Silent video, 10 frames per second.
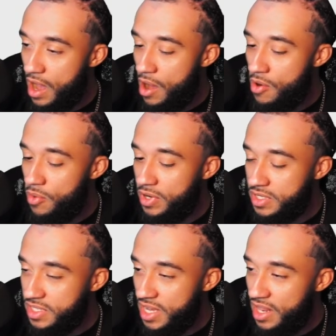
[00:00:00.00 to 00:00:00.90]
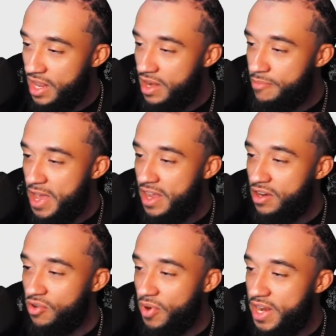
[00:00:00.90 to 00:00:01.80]
I don't want to say they make
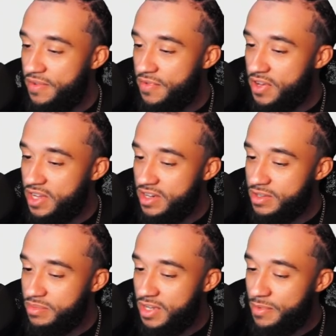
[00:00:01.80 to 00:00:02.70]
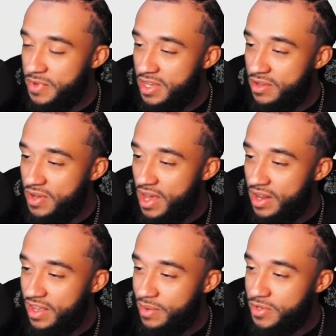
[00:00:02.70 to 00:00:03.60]
great figures, but I mean, kind
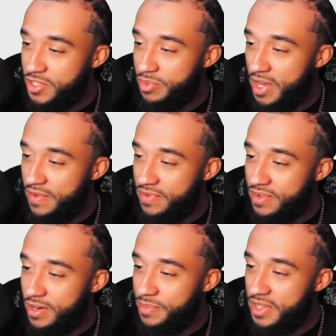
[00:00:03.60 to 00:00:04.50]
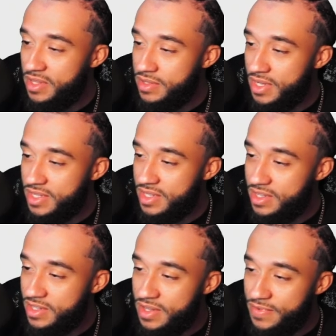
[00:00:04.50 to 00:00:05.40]
of get what you pay for. I mean, like I said,
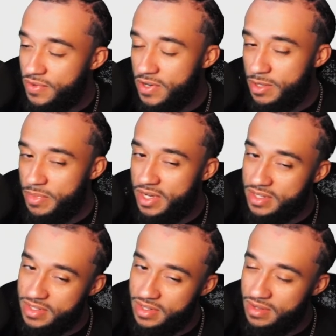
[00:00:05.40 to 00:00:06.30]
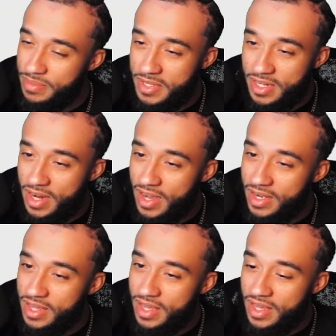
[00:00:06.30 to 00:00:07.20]
it's only 40 bucks. So, I mean, you're not
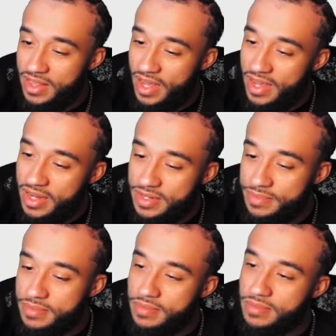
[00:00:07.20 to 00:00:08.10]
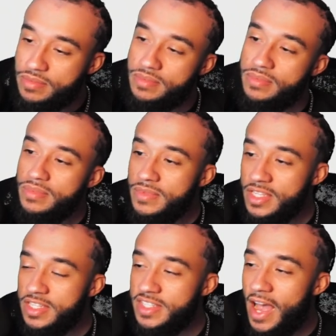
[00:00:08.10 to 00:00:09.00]
going to get like
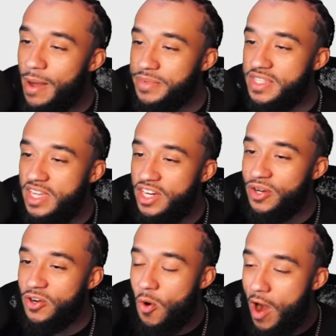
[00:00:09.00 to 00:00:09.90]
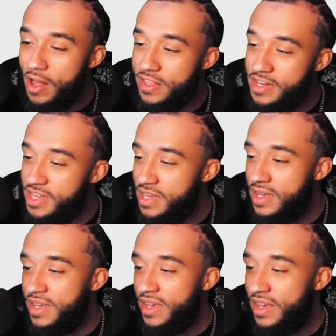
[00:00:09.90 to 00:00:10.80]
top tier quality
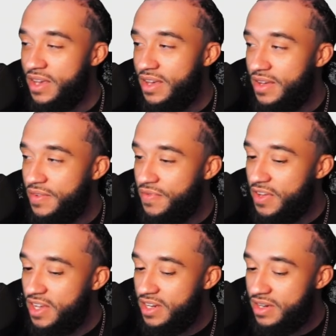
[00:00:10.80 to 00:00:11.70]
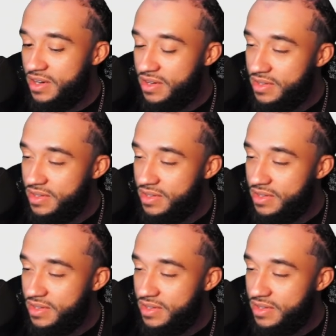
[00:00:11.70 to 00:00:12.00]
figure